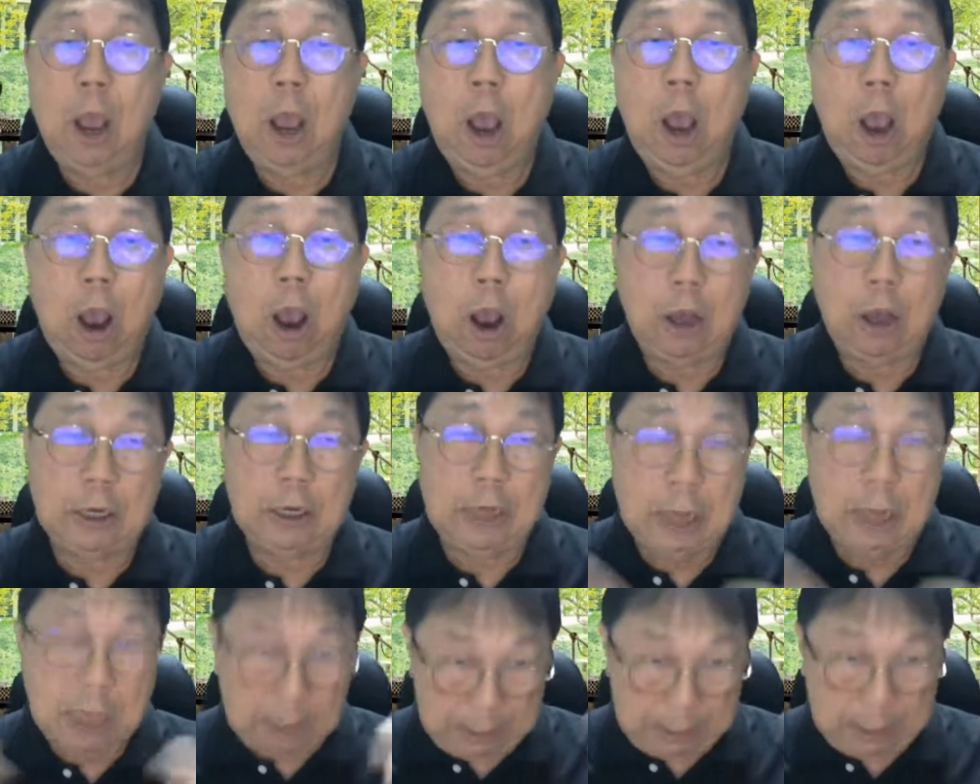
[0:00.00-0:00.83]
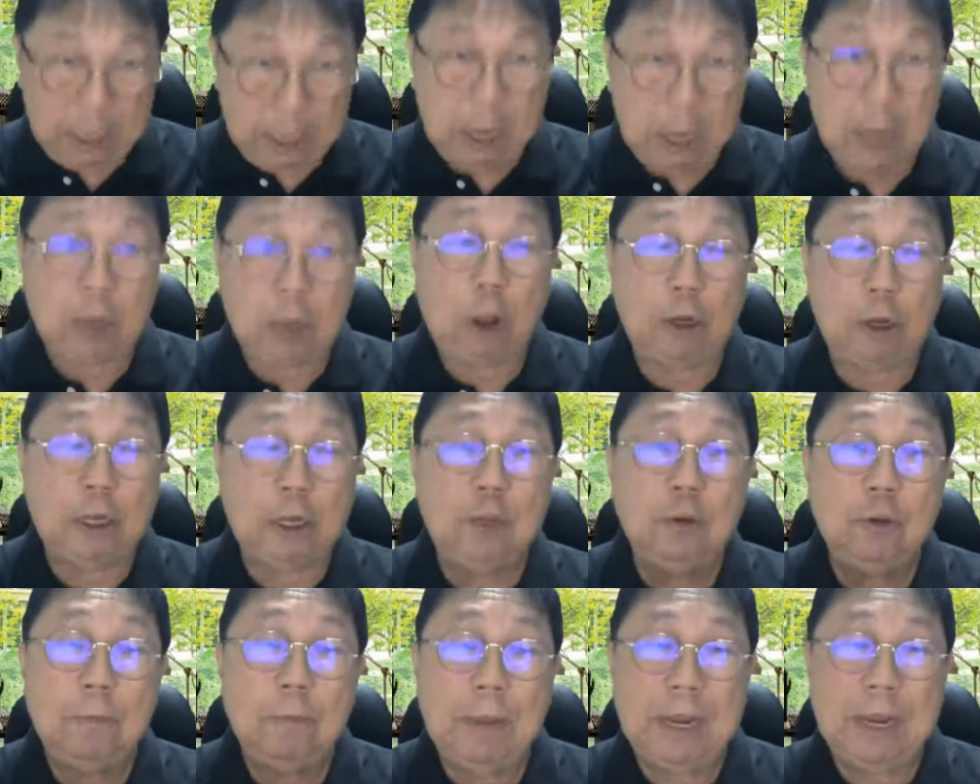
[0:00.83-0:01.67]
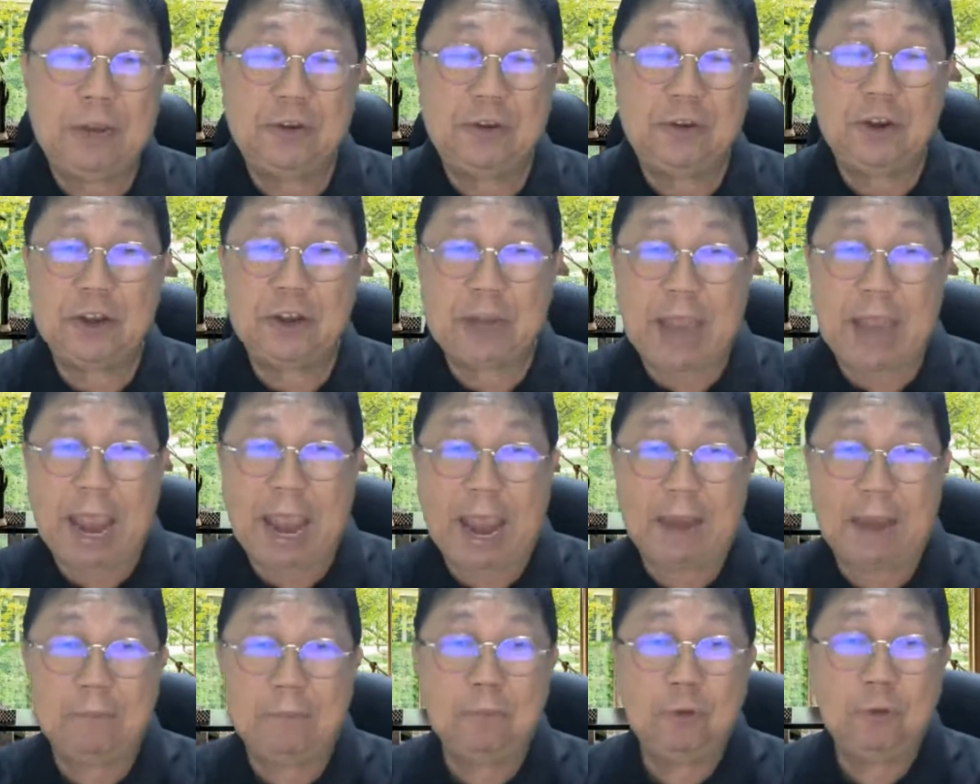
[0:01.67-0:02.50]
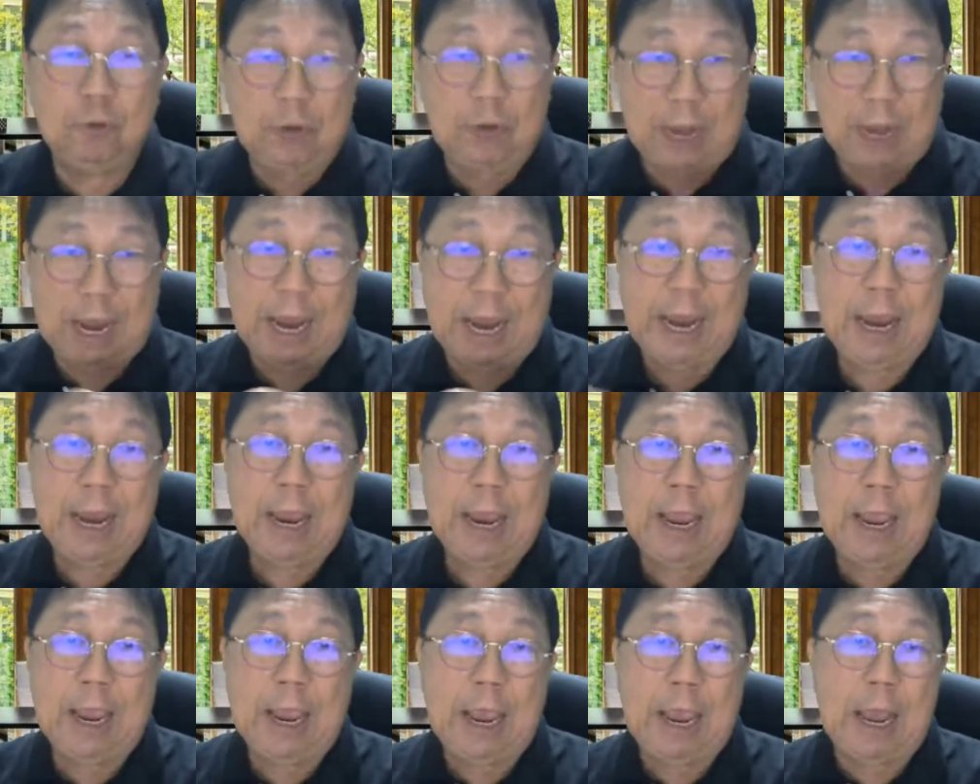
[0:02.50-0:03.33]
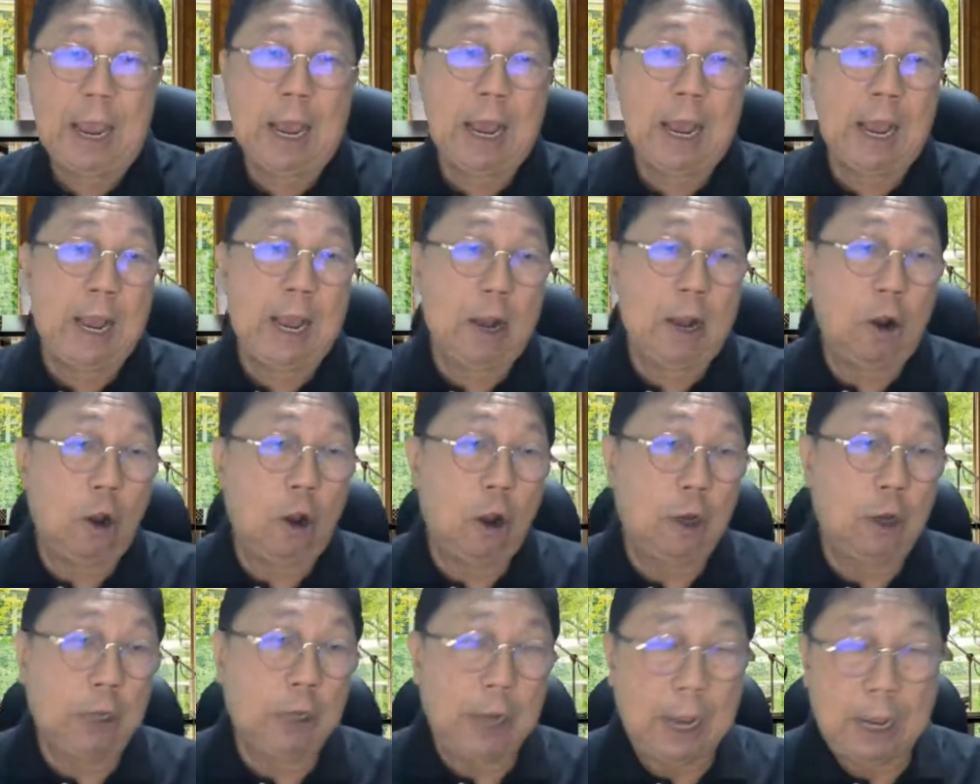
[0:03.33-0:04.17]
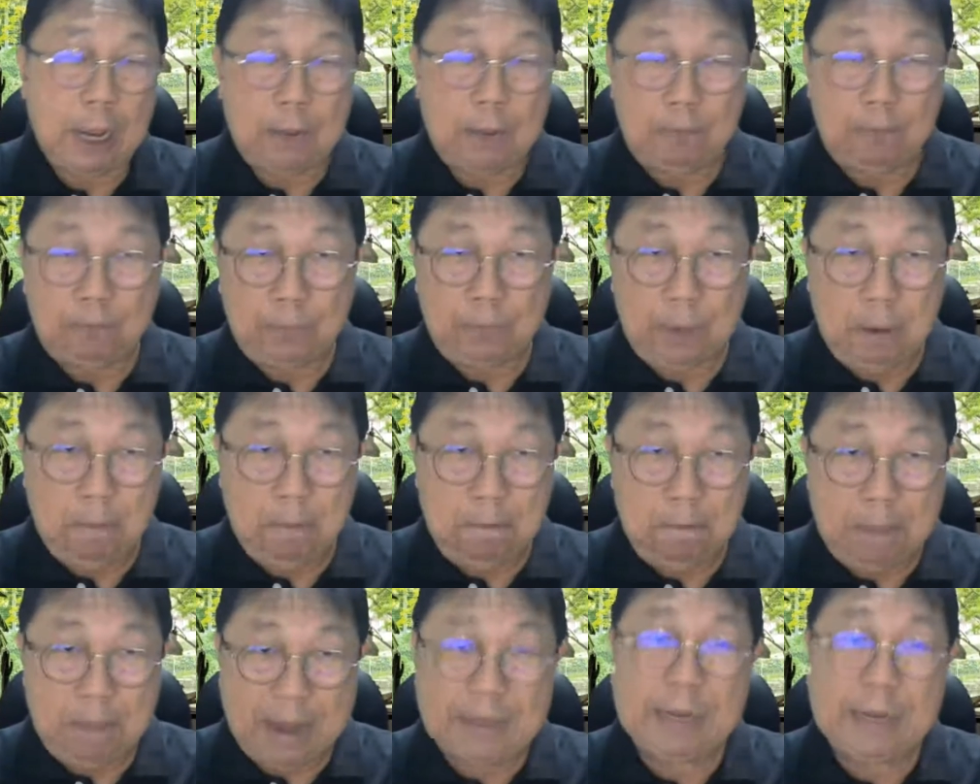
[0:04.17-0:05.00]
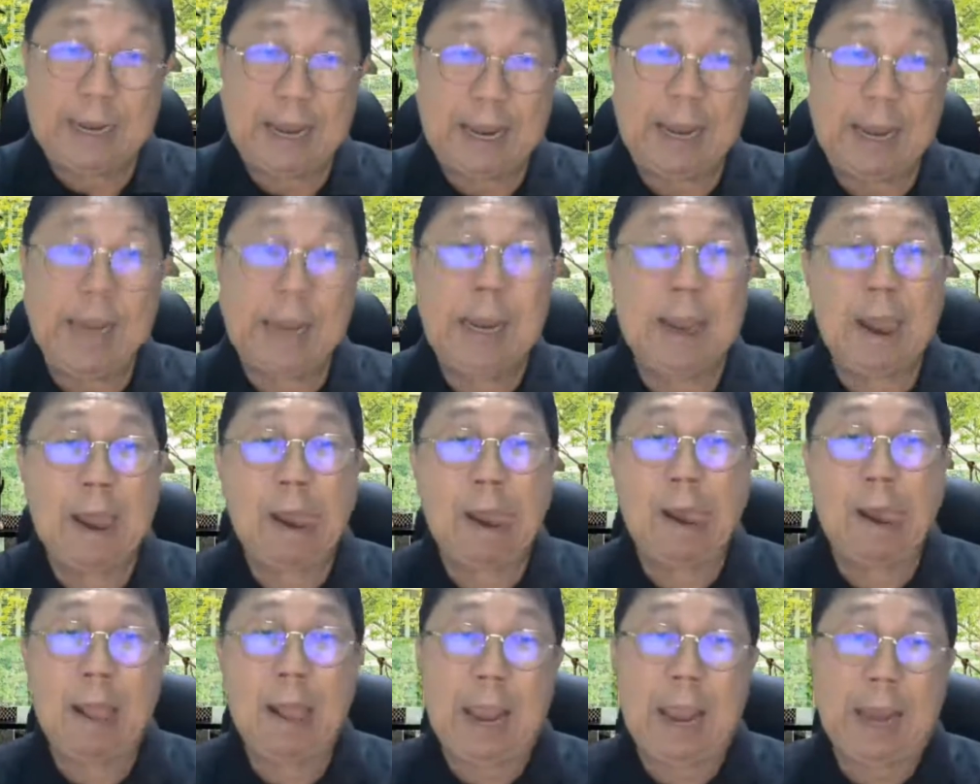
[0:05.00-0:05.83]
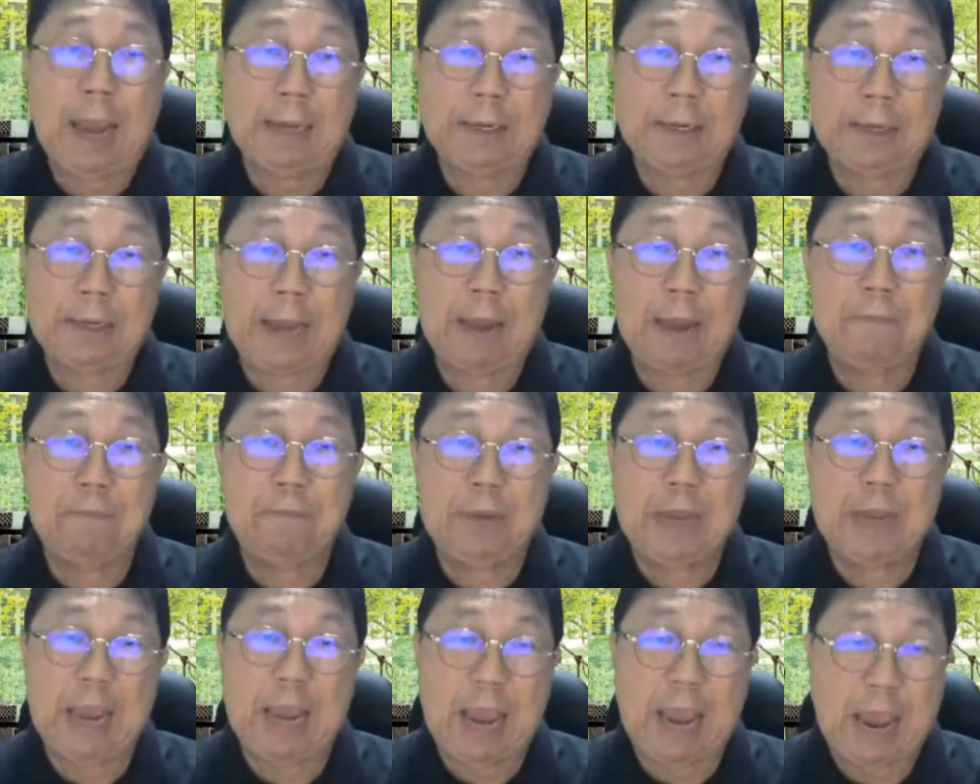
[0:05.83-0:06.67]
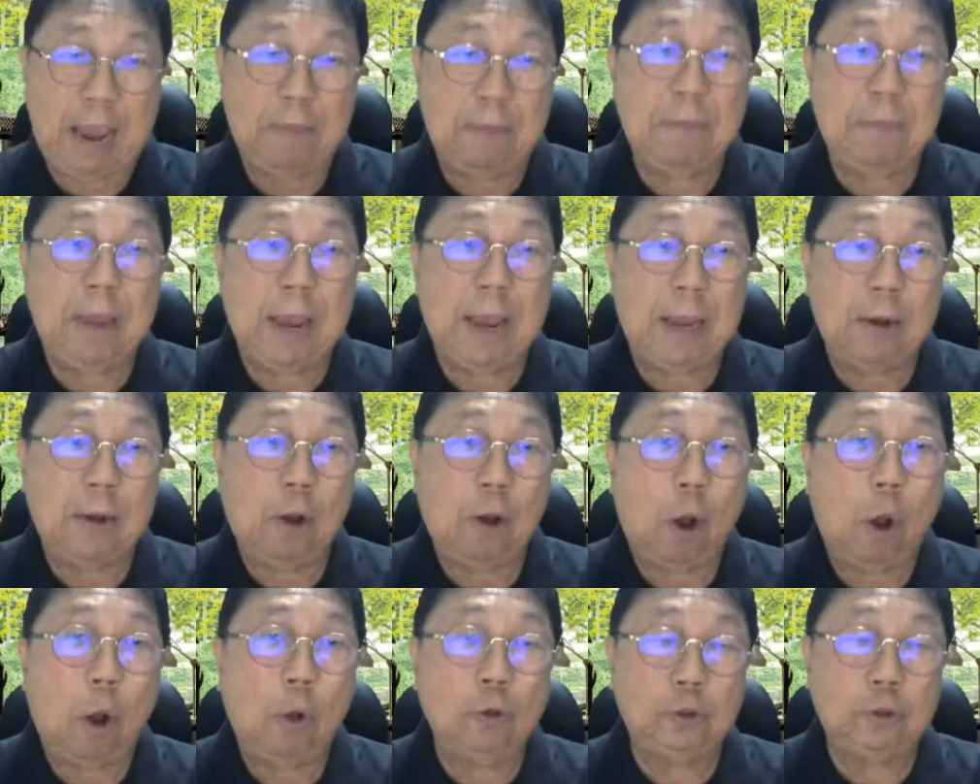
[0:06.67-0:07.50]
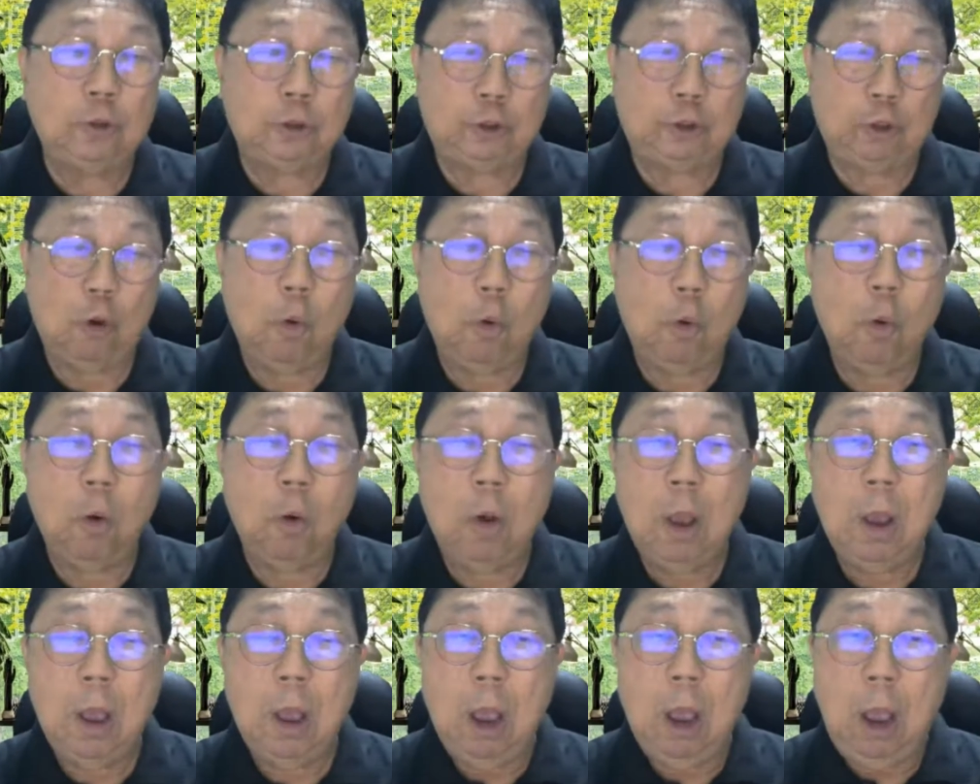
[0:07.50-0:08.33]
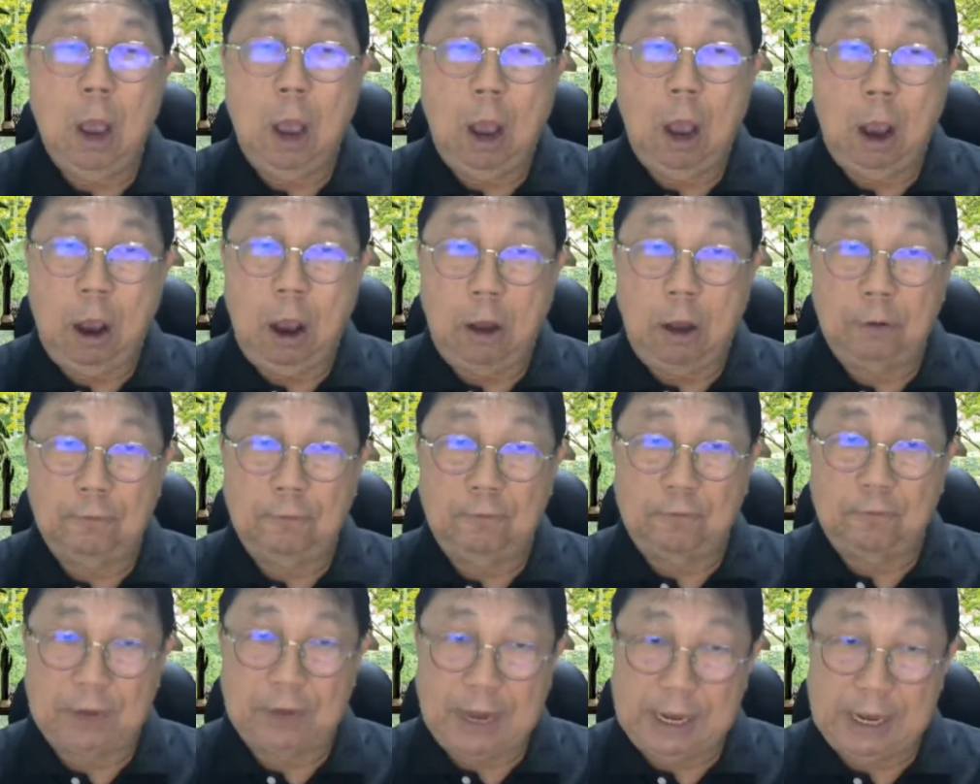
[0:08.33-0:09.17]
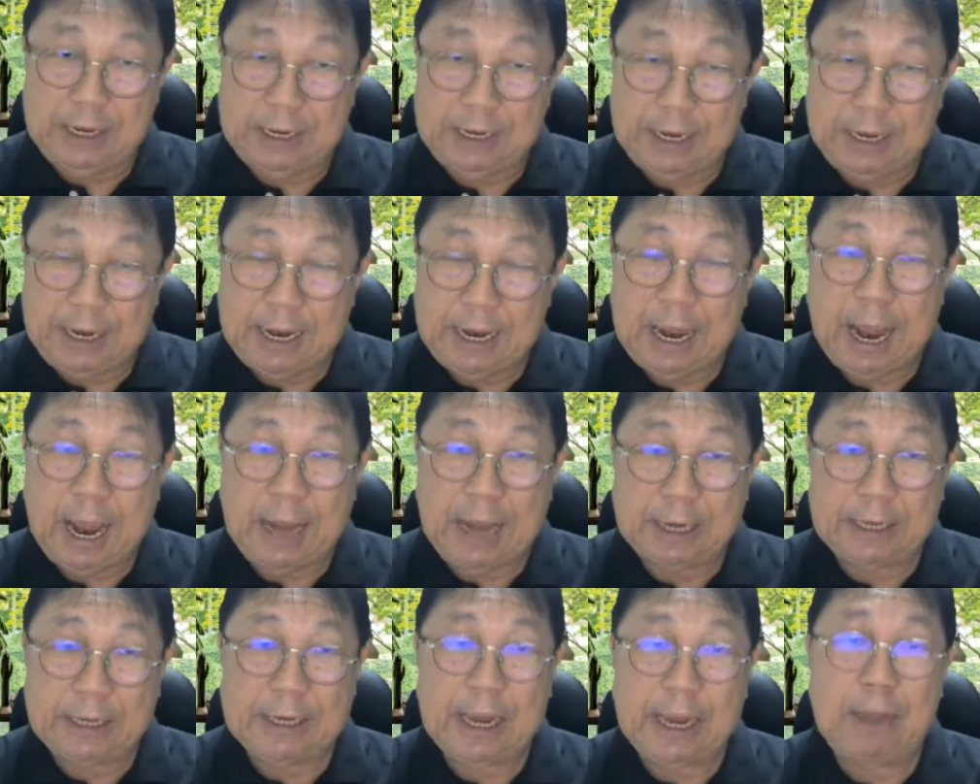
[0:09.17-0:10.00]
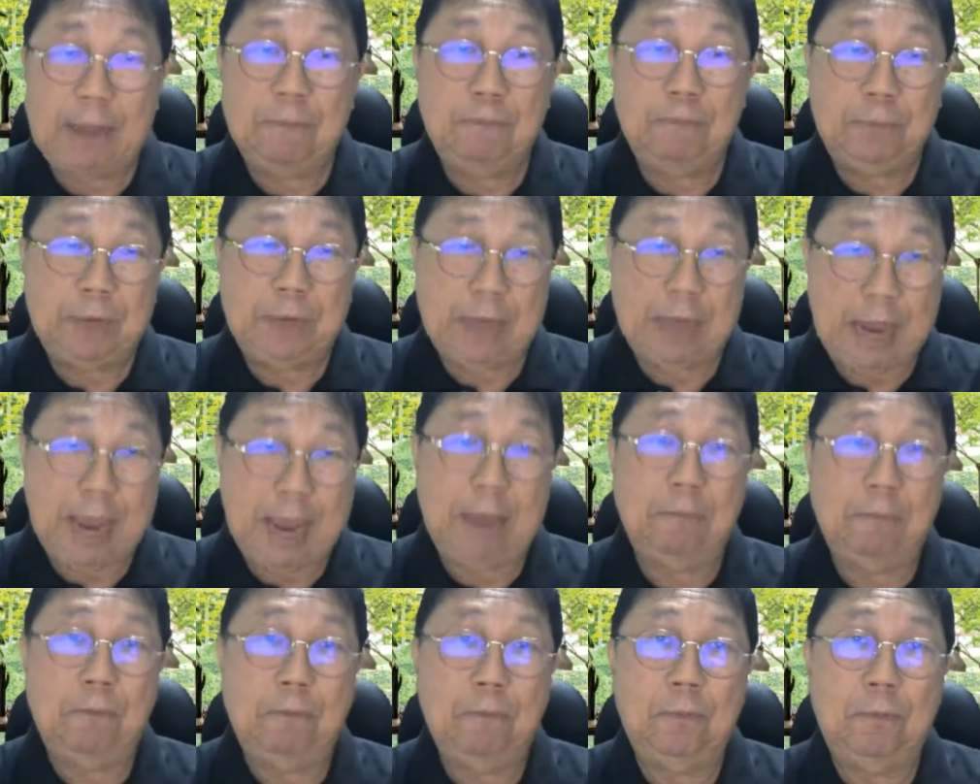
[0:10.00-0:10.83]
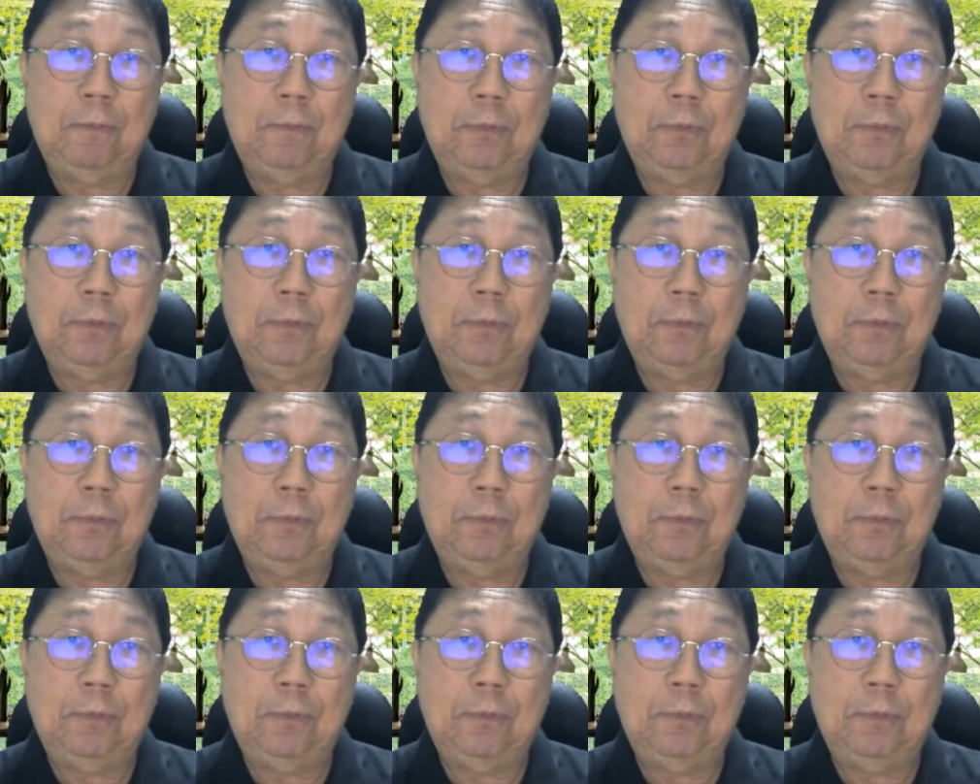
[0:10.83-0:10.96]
on, according to Malaysia time today, on Monday at 10 p.m. and also on Friday at 10 p.m.